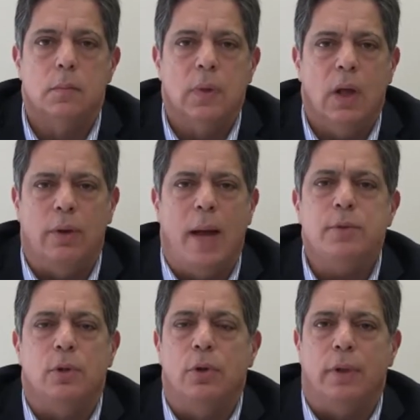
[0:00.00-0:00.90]
Well,
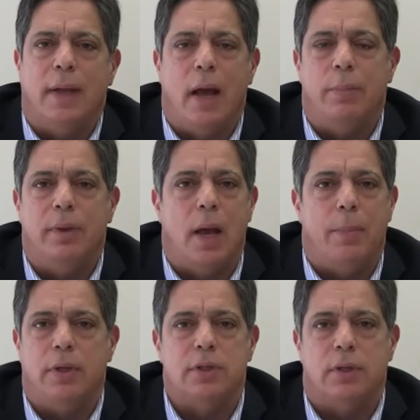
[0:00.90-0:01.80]
absolutely. I'd be happy
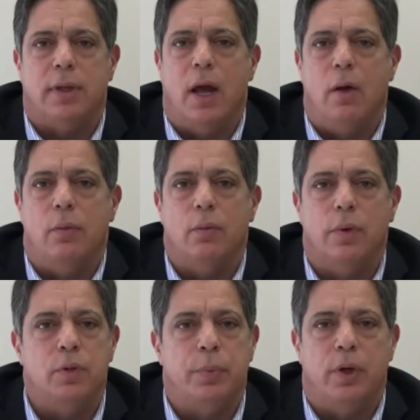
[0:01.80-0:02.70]
to sit down
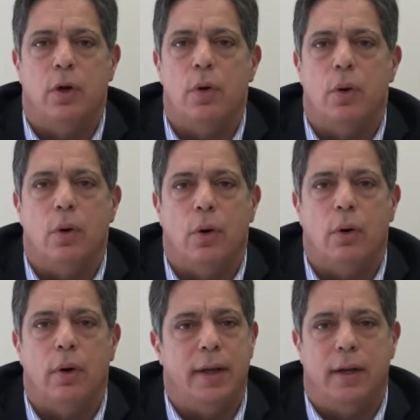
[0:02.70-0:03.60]
with Bill
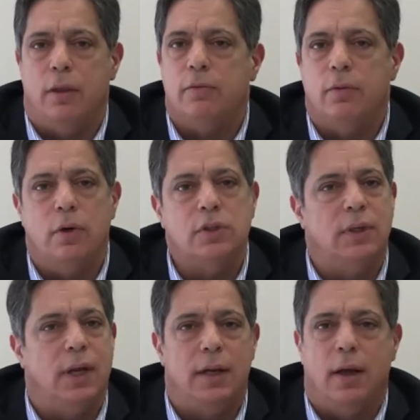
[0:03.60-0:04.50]
or any other folks
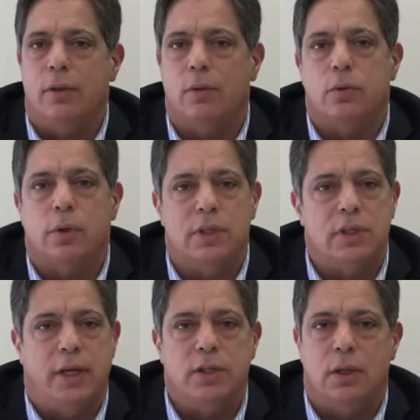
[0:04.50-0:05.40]
in any other
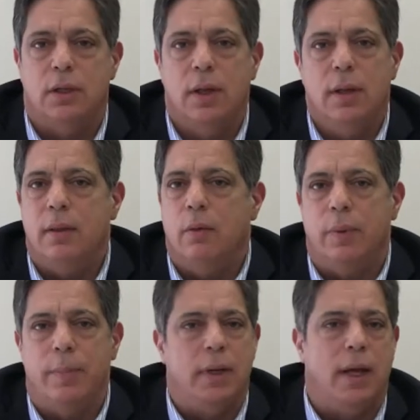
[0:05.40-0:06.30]
organization that we
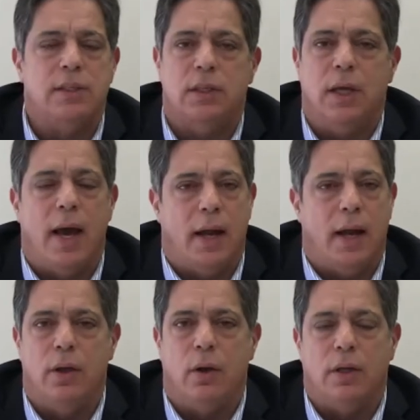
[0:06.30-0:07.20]
may not see eye to
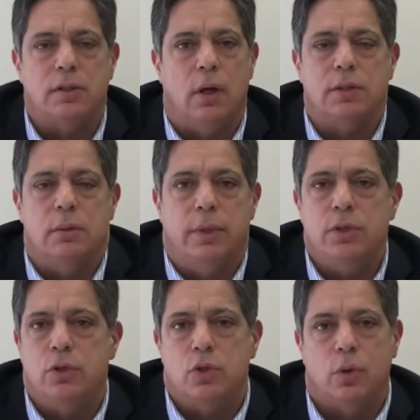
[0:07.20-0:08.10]
eye on, on some
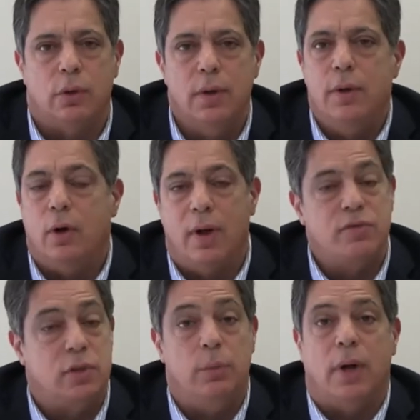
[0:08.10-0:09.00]
issues or, or have
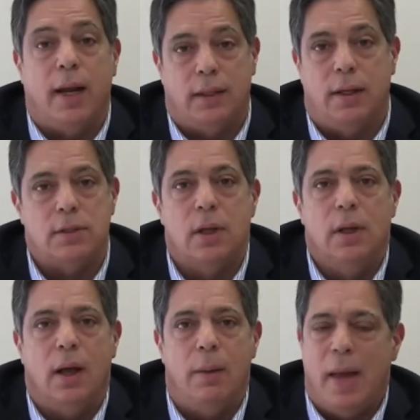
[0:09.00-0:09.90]
similar ideas.
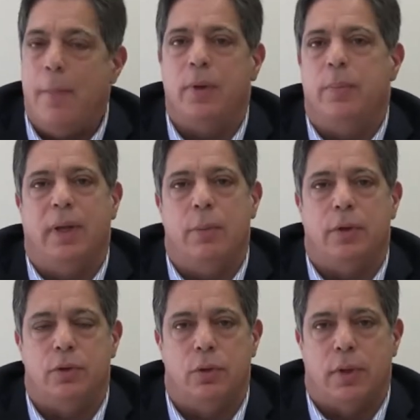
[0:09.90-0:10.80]
I'm happy to be able
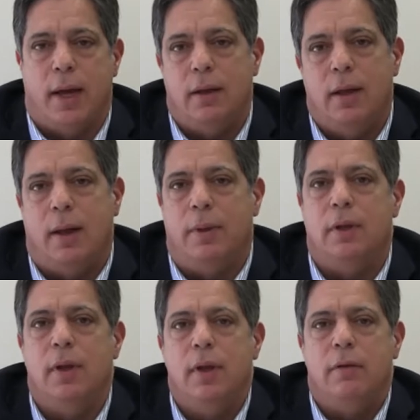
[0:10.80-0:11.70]
to do that. I
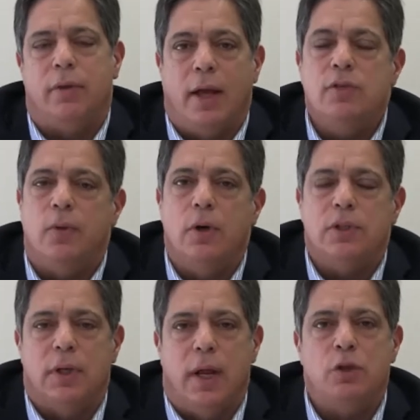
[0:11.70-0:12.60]
mean, yes,
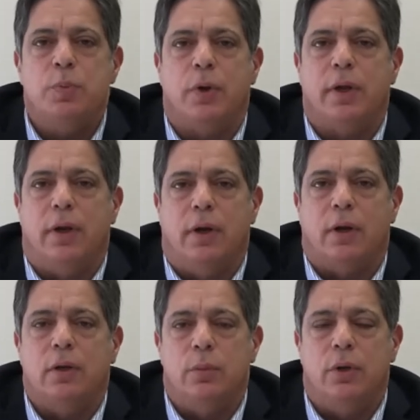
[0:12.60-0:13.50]
folks in Harrisburg and in
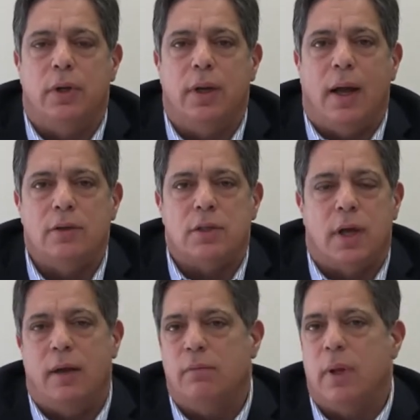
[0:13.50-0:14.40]
our community
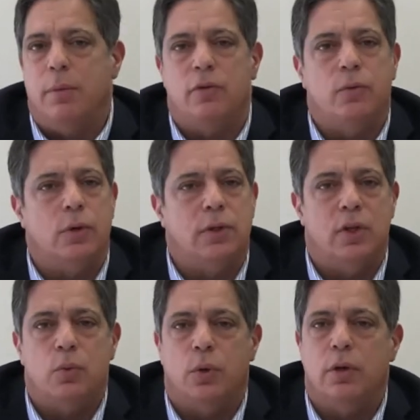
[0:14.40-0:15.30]
outside of maybe the
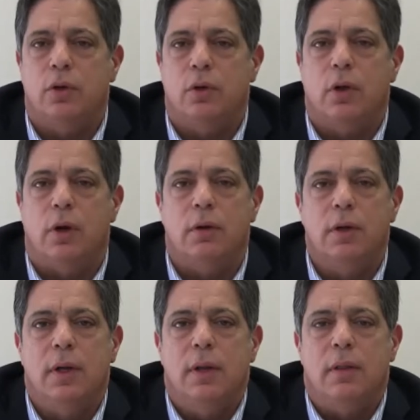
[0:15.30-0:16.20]
14th Ward, you'll learn
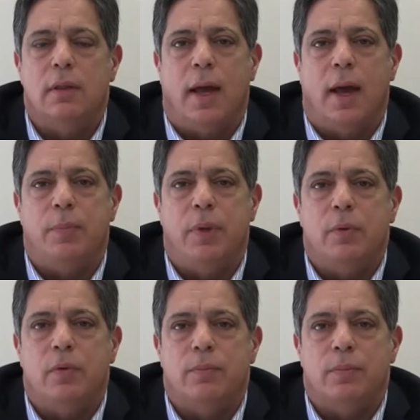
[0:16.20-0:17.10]
that
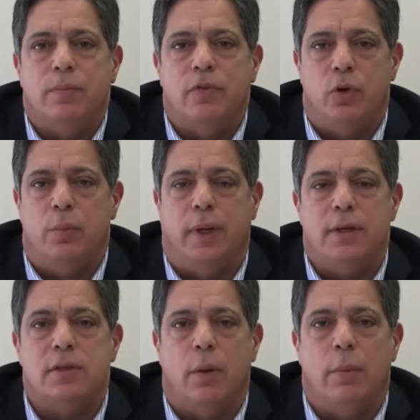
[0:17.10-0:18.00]
people view me
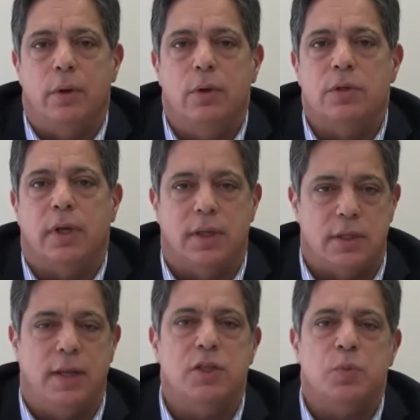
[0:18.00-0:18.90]
as someone who's a
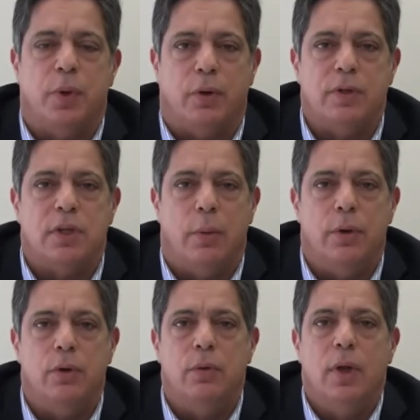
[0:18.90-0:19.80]
consensus builder, someone
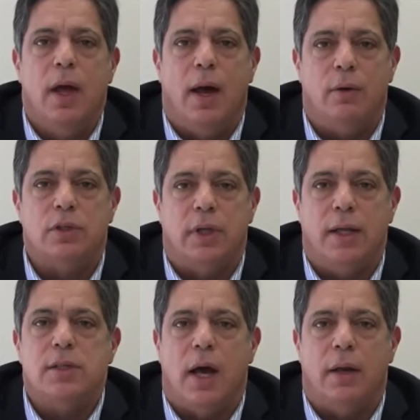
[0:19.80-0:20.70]
who
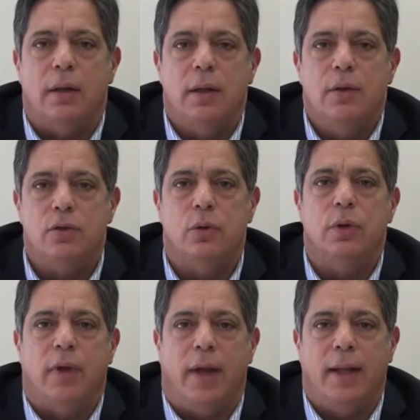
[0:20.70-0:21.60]
understands how to to
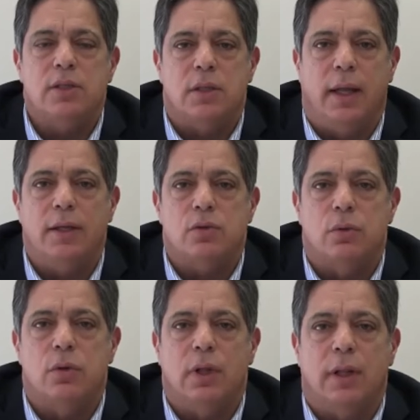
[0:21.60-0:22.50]
advance things
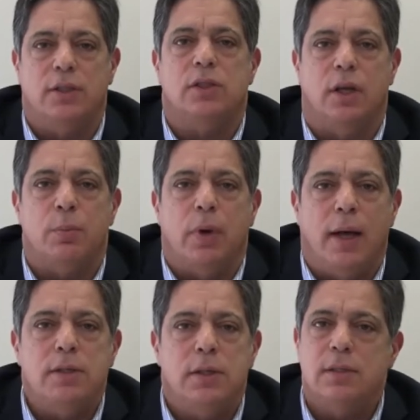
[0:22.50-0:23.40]
through the legislative
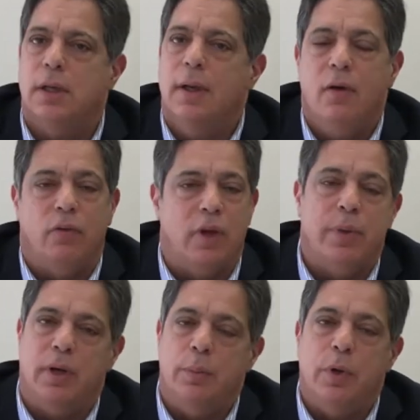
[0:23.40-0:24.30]
process. We've
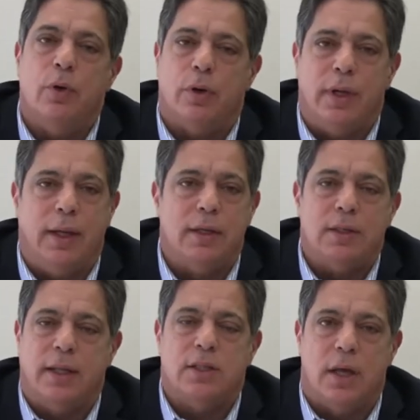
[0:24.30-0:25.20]
been in a minority in the
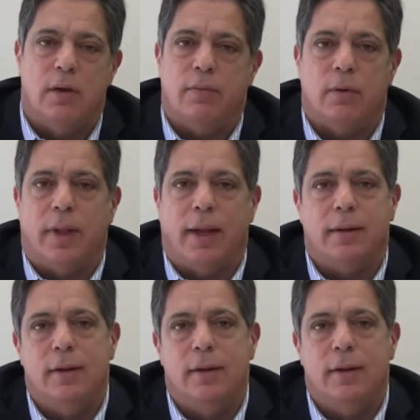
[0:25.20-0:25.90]
state senate for like